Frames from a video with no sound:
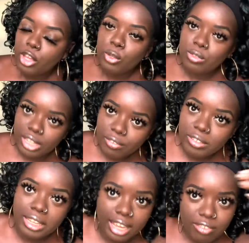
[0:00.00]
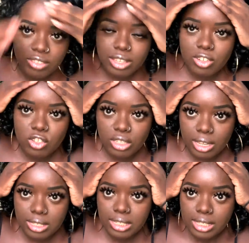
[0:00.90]
You definitely have to
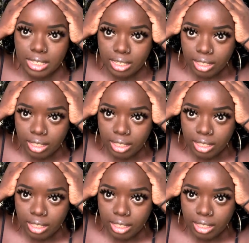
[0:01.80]
adjust